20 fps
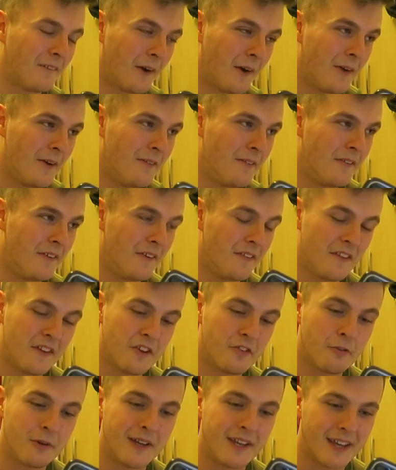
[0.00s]
right, that
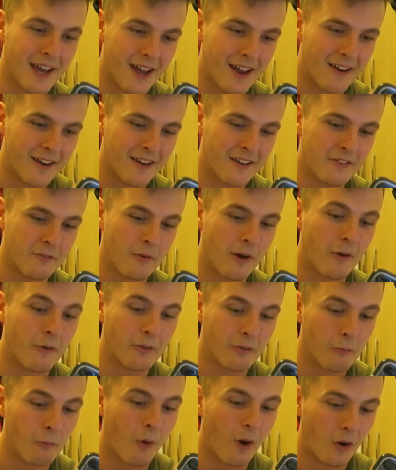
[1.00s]
this weekend,
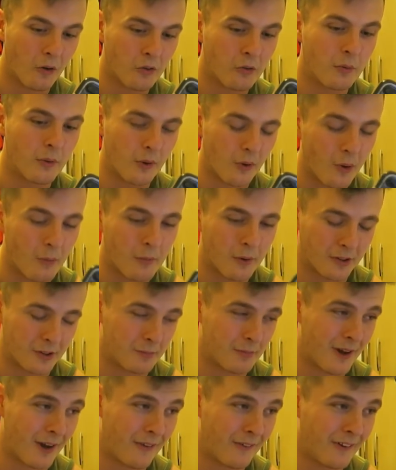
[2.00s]
whilst we were at
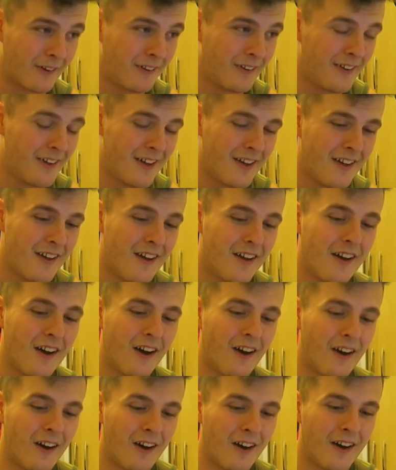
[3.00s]
Body Power,
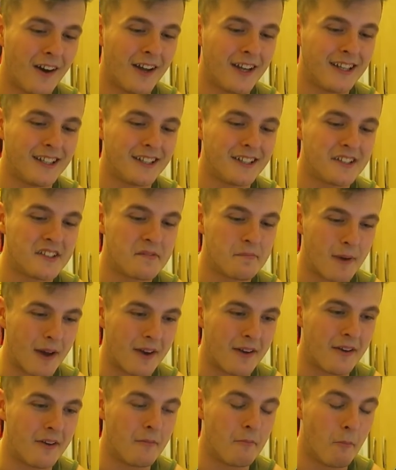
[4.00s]
I
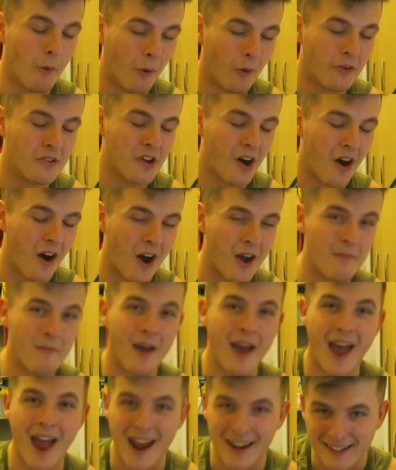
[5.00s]
spent more
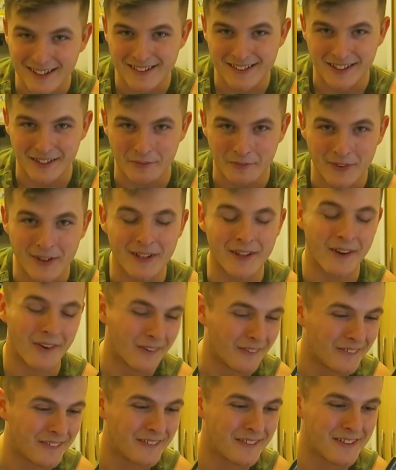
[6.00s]
time editing
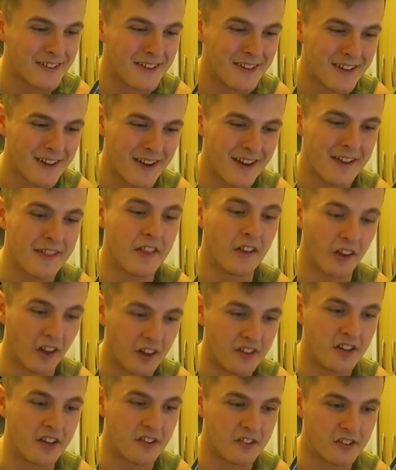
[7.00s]
videos than
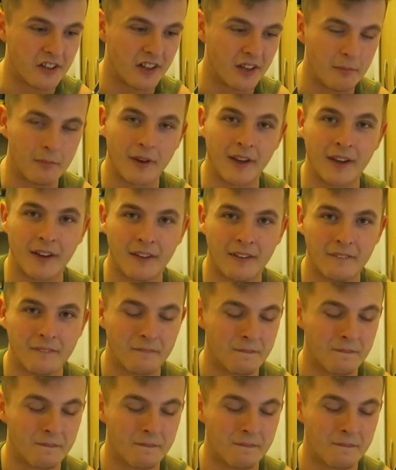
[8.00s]
I did sleeping.